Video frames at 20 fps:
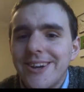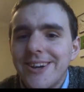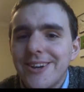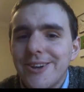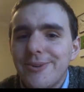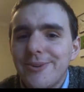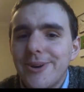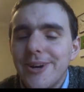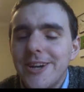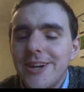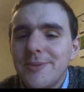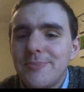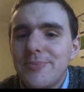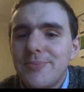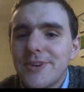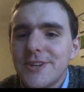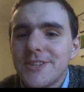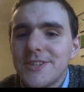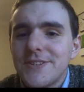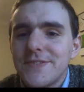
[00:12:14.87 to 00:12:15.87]
quite an
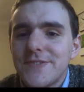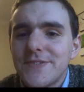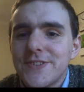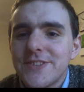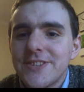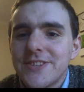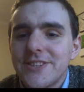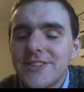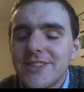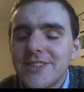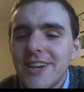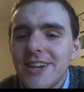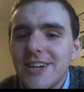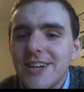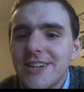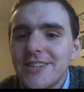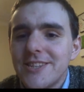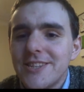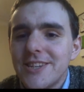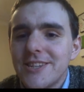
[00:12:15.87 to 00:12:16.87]
impressive
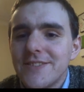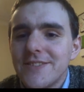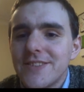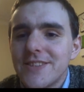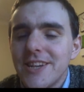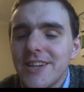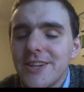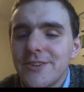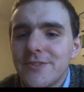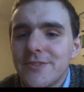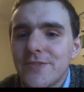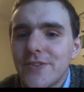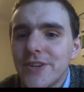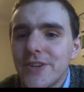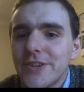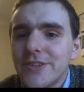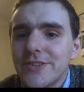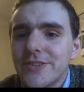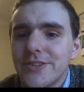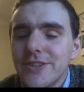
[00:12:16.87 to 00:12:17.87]
uh, set of sales
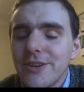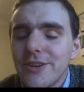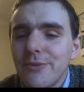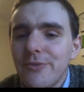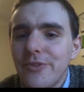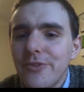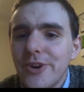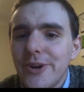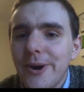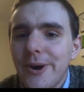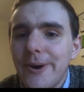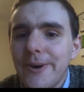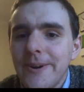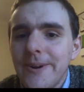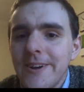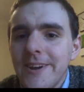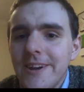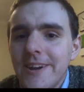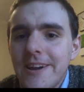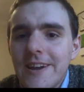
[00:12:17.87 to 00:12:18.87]
figures so far,
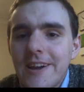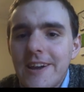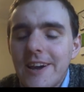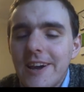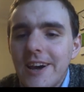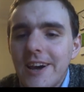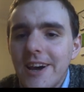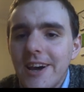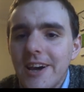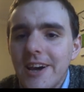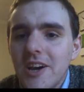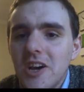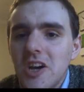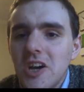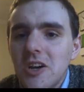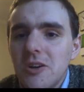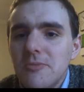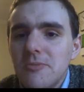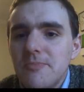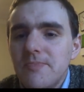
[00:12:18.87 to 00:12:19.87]

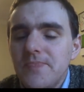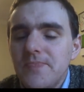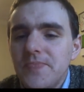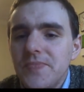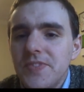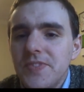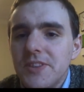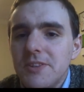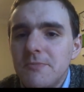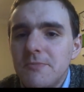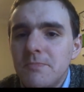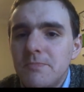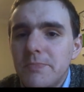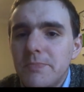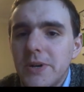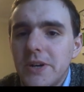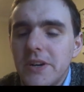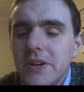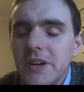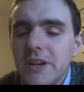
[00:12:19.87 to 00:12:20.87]
um,
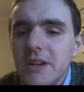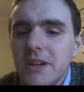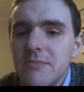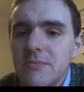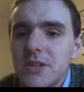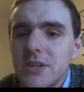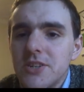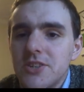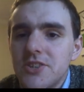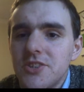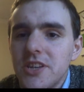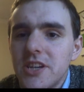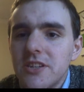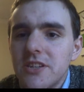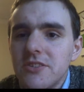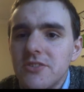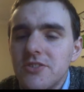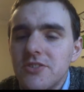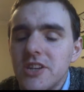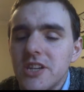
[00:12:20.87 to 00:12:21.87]
by my
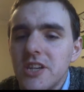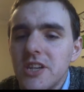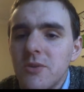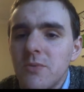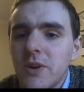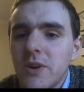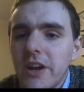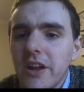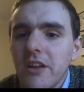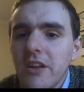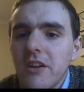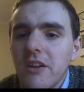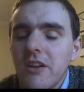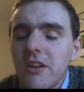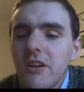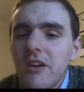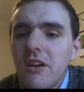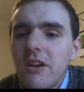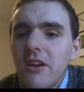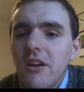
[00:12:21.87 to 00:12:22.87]
standards anyway,
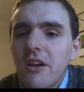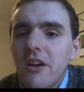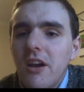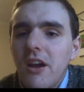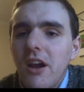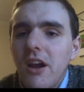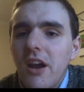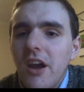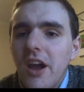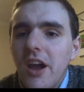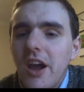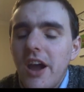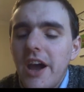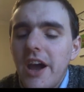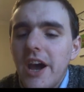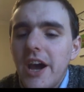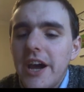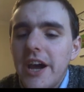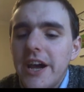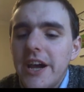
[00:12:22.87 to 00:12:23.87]

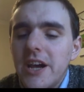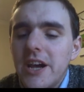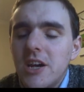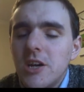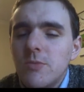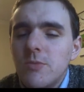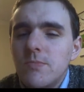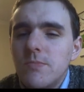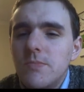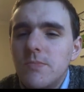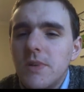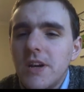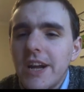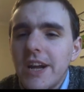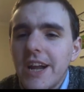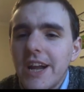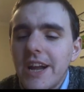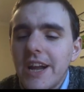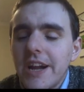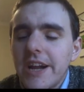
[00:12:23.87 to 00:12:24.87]
um,
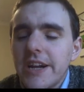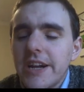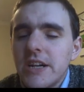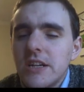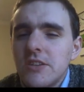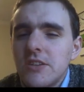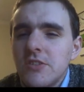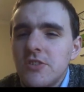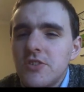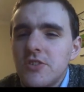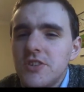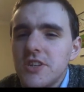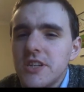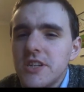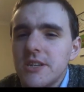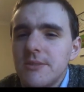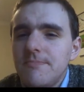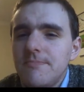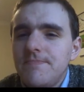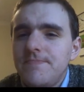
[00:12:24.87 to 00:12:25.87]
and uh,